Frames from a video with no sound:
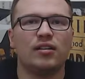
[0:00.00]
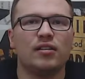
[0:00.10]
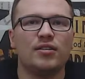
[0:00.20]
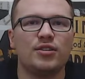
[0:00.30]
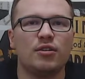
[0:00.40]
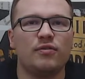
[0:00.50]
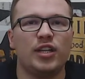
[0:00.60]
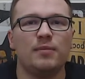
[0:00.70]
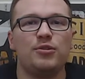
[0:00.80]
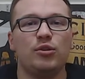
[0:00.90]
So the
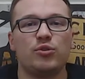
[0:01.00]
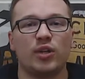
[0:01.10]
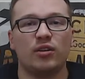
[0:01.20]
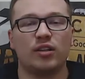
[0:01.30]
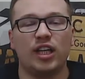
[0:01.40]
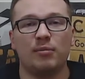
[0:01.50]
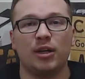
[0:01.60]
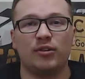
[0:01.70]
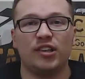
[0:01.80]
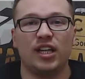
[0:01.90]
Venom 2 trailer came
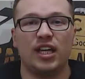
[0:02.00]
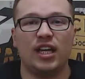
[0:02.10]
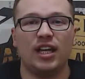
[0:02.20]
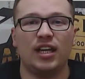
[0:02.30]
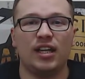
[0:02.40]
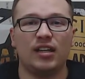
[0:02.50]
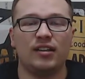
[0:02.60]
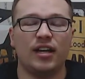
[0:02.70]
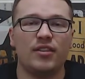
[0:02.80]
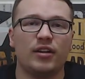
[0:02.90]
out today, and
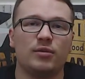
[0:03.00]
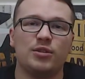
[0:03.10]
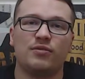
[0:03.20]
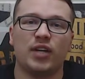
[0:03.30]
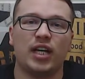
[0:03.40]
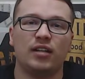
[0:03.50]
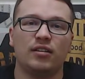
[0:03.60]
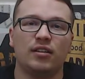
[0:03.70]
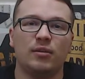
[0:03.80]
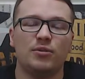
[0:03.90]
I thought it was fine.
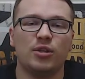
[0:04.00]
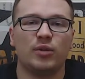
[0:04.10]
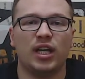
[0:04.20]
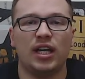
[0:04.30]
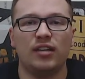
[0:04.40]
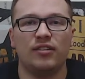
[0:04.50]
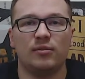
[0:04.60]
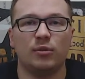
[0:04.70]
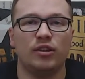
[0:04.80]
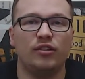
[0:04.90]
It was okay, didn't
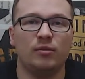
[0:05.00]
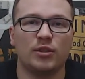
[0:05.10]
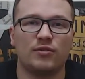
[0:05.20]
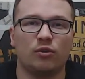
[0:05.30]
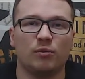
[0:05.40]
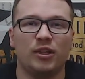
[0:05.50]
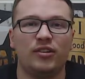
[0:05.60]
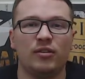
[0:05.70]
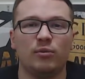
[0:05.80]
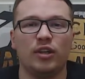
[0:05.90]
really do much for me,
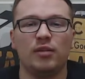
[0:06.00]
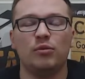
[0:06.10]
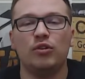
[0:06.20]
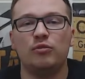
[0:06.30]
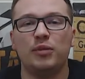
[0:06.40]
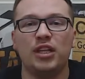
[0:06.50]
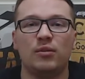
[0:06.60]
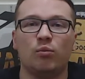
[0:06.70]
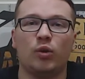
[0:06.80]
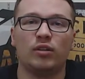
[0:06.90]
didn't really move me
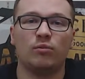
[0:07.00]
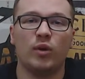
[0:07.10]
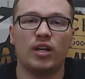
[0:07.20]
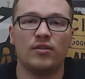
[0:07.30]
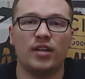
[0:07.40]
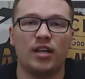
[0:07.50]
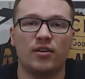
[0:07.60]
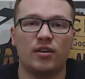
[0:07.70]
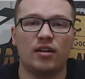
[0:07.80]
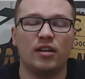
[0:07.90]
in one way or the
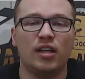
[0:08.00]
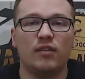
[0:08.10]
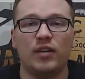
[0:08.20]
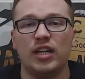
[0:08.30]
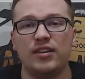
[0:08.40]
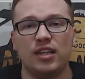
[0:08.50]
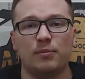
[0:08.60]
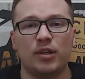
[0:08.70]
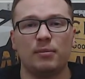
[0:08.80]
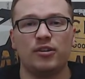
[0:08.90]
other. If anything, it
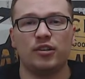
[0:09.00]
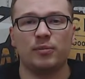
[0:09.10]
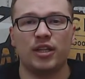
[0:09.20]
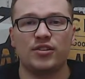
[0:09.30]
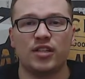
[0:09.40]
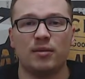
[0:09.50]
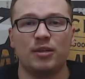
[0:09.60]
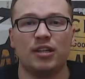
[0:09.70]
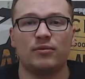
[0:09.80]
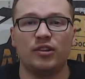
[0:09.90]
probably took my excitement
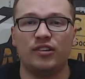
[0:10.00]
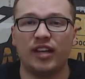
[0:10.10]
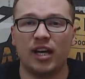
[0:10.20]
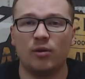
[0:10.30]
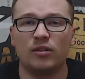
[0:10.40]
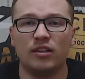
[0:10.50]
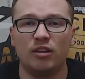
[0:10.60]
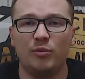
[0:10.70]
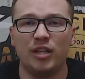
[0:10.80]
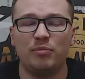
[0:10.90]
level down a little
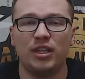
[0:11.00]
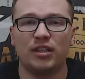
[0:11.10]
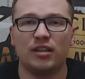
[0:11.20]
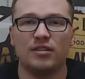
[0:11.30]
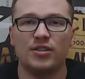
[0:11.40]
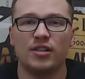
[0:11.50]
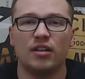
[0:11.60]
bit because